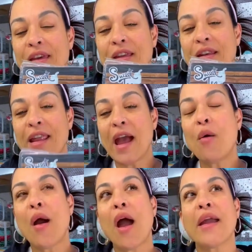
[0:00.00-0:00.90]

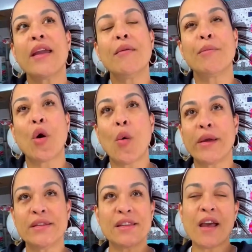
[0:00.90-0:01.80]
Now I am
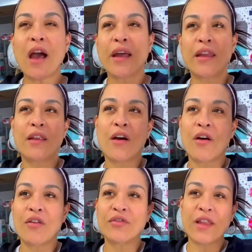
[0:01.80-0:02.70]
going to kind
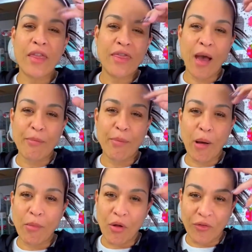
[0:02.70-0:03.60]
of let that
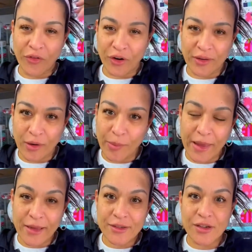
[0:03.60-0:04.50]
bubble for a little
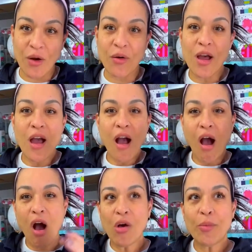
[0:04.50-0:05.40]
bit. So
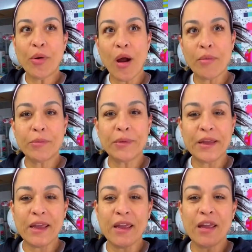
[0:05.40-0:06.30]
I'll
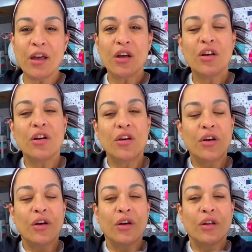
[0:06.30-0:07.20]
probably
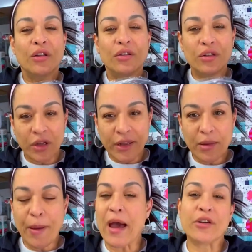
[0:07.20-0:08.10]
look at
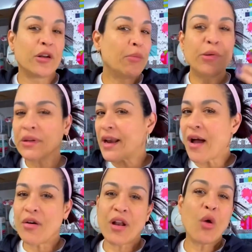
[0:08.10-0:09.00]
the pattern, I'll pull it
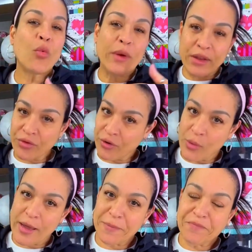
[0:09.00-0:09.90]
out, I'll read
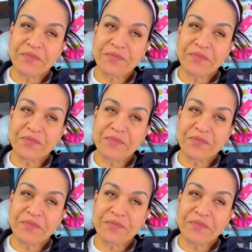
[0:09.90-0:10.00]
through it.